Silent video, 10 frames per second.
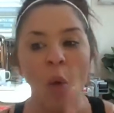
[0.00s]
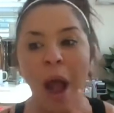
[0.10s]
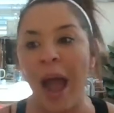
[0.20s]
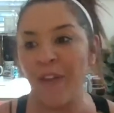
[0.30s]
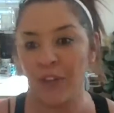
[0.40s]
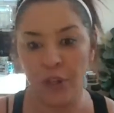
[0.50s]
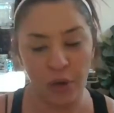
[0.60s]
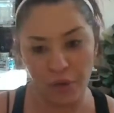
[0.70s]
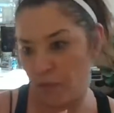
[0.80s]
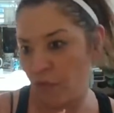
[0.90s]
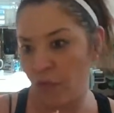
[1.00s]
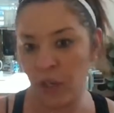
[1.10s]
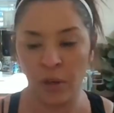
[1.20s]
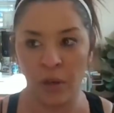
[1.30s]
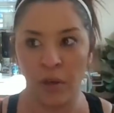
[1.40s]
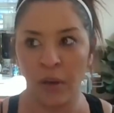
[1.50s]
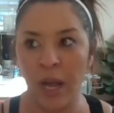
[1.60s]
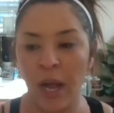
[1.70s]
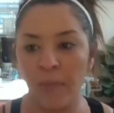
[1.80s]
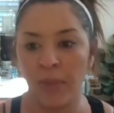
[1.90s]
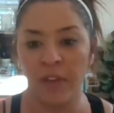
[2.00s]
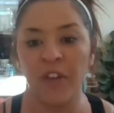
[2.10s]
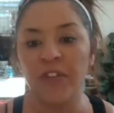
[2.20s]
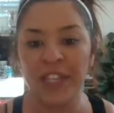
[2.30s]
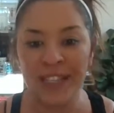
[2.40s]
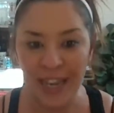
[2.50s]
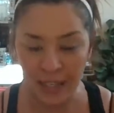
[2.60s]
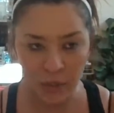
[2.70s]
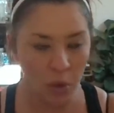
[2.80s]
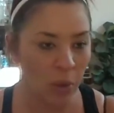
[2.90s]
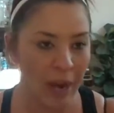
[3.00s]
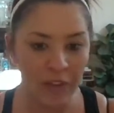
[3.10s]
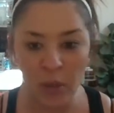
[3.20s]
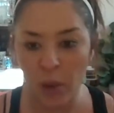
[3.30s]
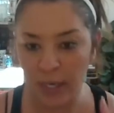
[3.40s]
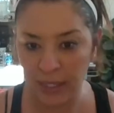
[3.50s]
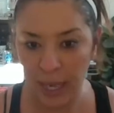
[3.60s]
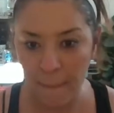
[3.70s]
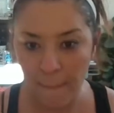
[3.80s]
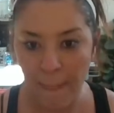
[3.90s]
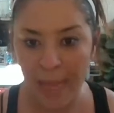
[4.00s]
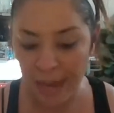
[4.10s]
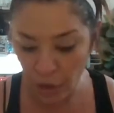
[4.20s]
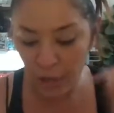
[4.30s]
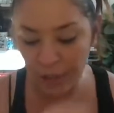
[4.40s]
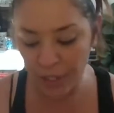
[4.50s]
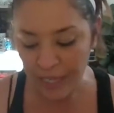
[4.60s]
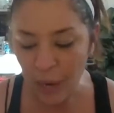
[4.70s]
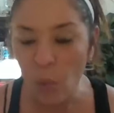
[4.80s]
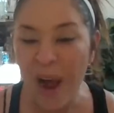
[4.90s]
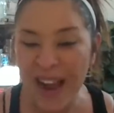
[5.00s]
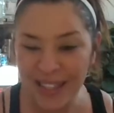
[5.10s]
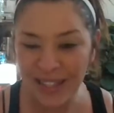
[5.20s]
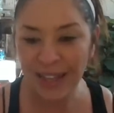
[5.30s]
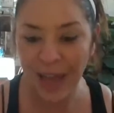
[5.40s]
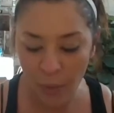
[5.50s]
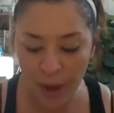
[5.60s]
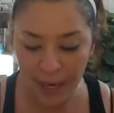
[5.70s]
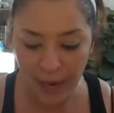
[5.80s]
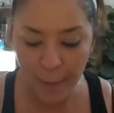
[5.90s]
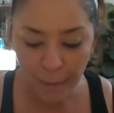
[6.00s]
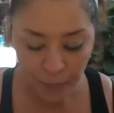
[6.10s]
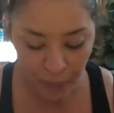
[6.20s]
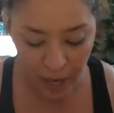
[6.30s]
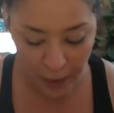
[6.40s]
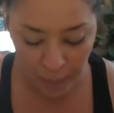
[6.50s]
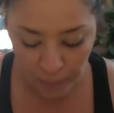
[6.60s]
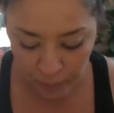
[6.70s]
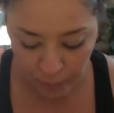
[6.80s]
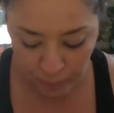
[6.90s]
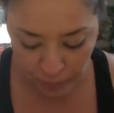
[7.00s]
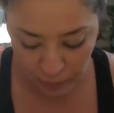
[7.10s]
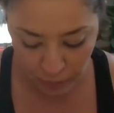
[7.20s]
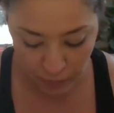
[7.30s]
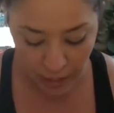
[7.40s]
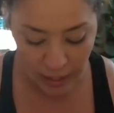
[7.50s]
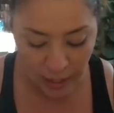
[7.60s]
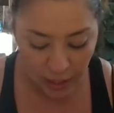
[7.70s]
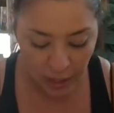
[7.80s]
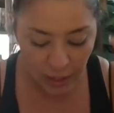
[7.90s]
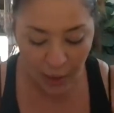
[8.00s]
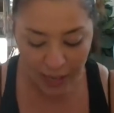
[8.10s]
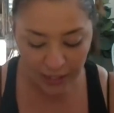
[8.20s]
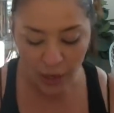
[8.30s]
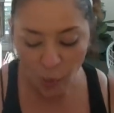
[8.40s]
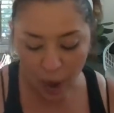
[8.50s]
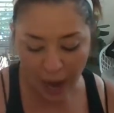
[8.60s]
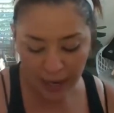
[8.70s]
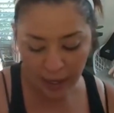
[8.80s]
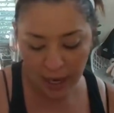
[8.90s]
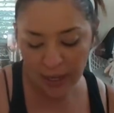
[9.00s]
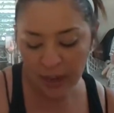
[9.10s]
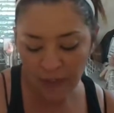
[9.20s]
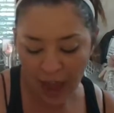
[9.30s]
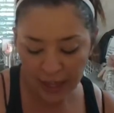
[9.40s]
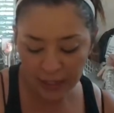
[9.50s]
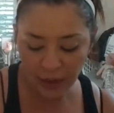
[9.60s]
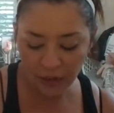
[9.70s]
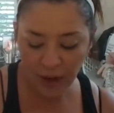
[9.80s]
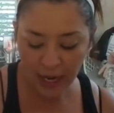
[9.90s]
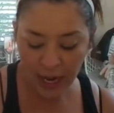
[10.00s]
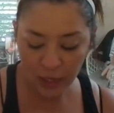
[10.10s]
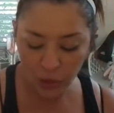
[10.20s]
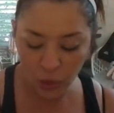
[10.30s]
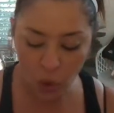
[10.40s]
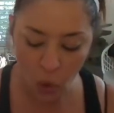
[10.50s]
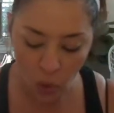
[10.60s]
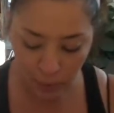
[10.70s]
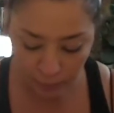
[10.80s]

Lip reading: after your 15 days or whatever you want to say, and you'll understand why I said that right now. Okay, so ask their why, and then ask their financial goal.